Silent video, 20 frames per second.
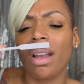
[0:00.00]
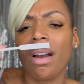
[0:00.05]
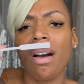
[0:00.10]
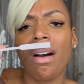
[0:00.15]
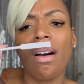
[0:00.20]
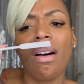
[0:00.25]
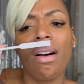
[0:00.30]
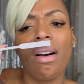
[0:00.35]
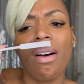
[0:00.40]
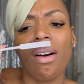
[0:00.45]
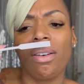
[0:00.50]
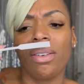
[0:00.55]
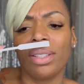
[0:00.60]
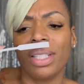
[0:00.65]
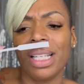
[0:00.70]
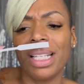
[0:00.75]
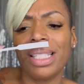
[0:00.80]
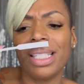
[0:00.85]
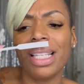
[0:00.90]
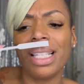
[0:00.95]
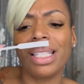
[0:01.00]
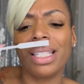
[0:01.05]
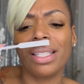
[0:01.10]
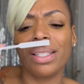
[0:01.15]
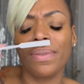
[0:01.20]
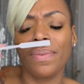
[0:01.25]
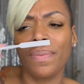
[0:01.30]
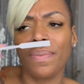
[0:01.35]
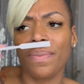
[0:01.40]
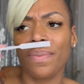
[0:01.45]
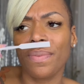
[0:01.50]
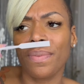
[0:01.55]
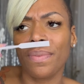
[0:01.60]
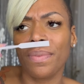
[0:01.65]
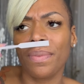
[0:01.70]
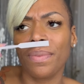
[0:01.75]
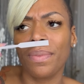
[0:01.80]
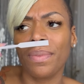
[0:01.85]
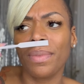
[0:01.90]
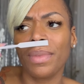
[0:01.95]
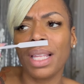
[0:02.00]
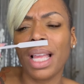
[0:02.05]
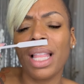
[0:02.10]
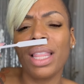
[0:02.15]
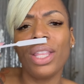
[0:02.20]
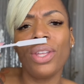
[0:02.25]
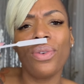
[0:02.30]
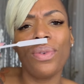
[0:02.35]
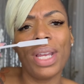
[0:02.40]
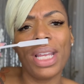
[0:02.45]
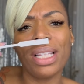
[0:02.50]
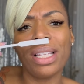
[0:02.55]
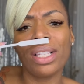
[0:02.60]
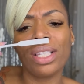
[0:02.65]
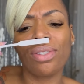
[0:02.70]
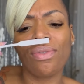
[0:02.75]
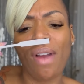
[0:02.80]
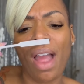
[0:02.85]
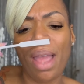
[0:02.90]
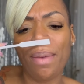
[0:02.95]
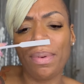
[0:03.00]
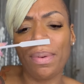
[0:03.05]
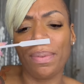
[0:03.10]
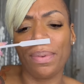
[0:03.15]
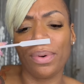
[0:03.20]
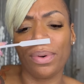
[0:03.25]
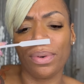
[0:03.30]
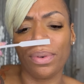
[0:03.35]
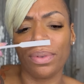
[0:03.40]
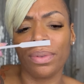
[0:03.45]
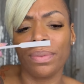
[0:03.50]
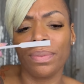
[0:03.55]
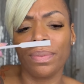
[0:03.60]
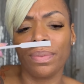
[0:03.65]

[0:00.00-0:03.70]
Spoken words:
oh, this is a little indescribable.